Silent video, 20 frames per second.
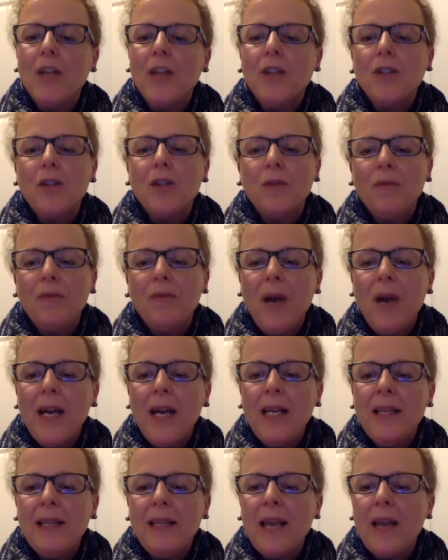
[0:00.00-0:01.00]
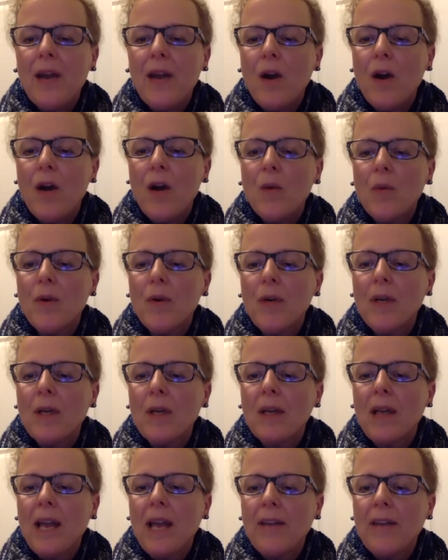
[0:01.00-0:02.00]
Do you find that artwork,
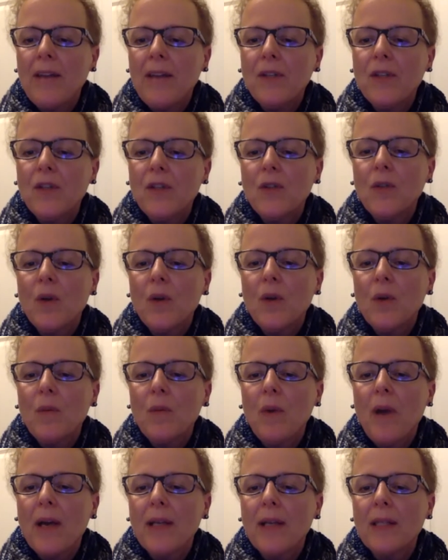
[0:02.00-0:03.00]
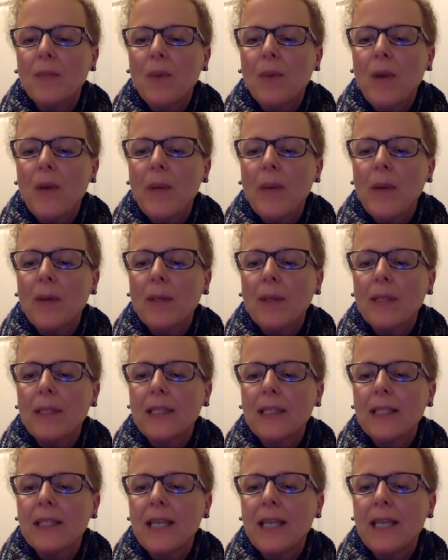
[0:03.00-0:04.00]
light fixtures, or rugs primarily
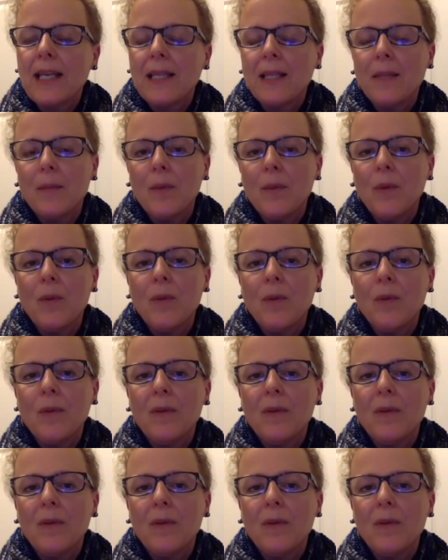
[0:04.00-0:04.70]
dictate the mood?